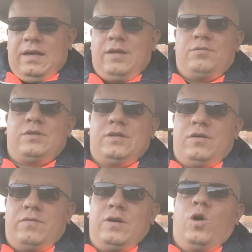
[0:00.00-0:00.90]
It was a
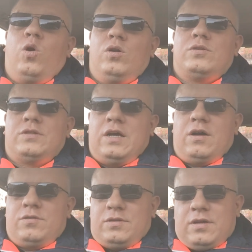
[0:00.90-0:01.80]
very old
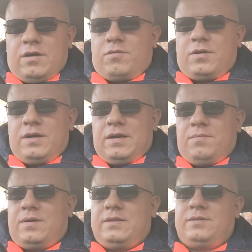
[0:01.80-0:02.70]
theory,
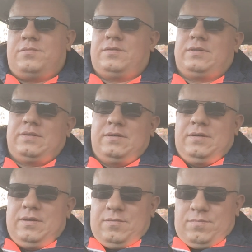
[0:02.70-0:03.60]
but it was
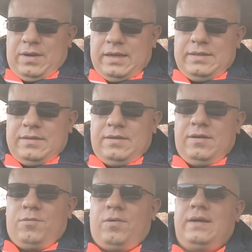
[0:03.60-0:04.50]
made
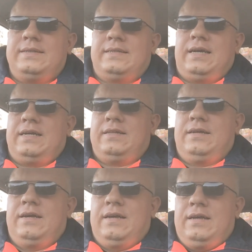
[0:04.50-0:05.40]
once,
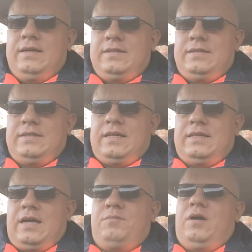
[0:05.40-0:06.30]
and since
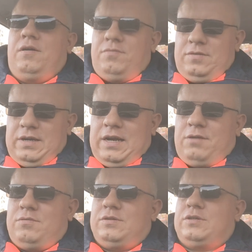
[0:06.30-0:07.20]
that time every
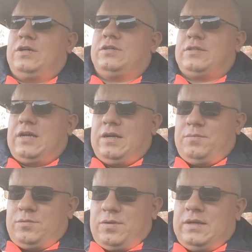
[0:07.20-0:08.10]
year we change the
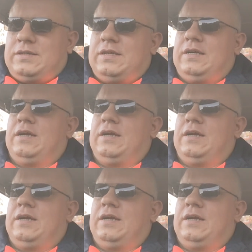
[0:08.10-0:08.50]
time twice a